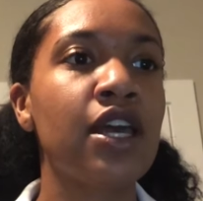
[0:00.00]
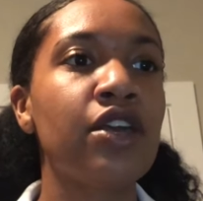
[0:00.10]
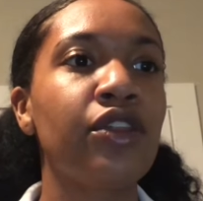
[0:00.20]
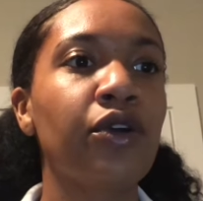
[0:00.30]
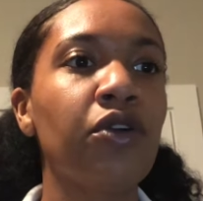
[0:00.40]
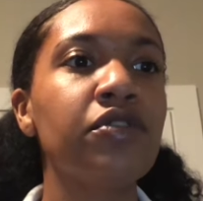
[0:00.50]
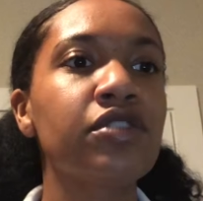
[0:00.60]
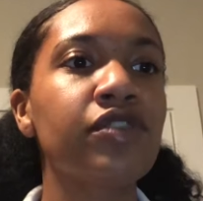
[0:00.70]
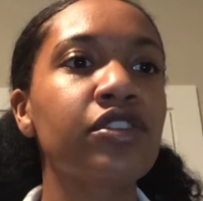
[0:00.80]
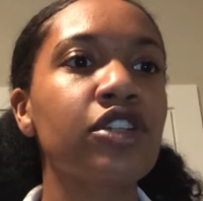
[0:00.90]
The goal of this
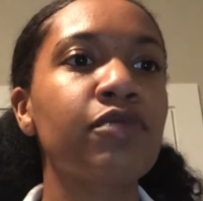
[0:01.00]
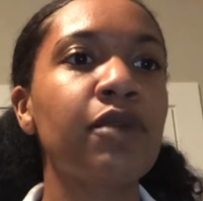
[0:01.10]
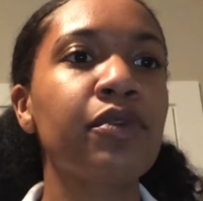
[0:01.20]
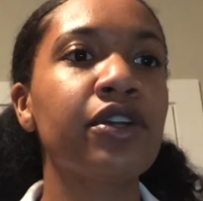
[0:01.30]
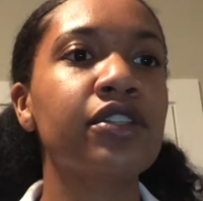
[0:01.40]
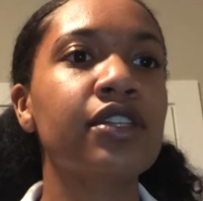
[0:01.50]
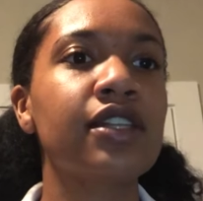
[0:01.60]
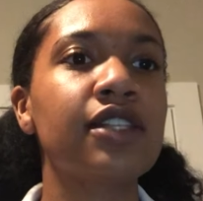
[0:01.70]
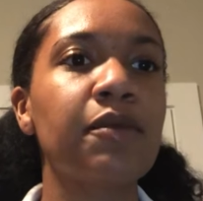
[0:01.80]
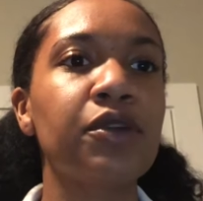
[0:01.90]
research paper is to
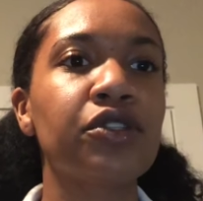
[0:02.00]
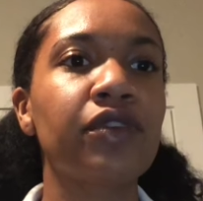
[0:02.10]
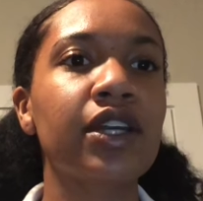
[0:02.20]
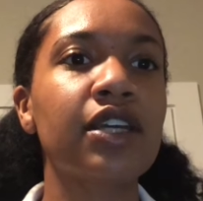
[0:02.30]
examine direct